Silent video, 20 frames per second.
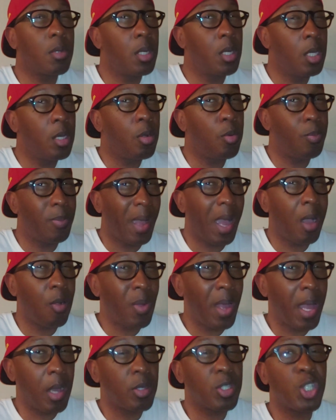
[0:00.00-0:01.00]
Lil Bow
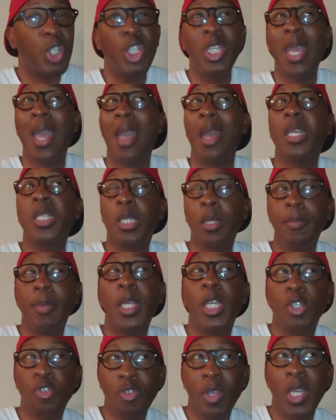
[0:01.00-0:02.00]
Wow, she has to
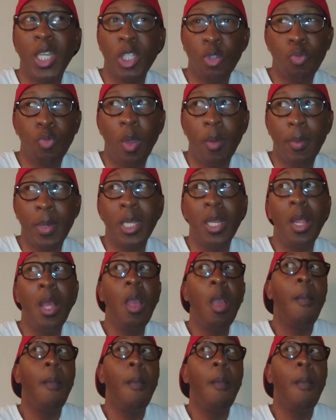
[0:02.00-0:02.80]
be a trans woman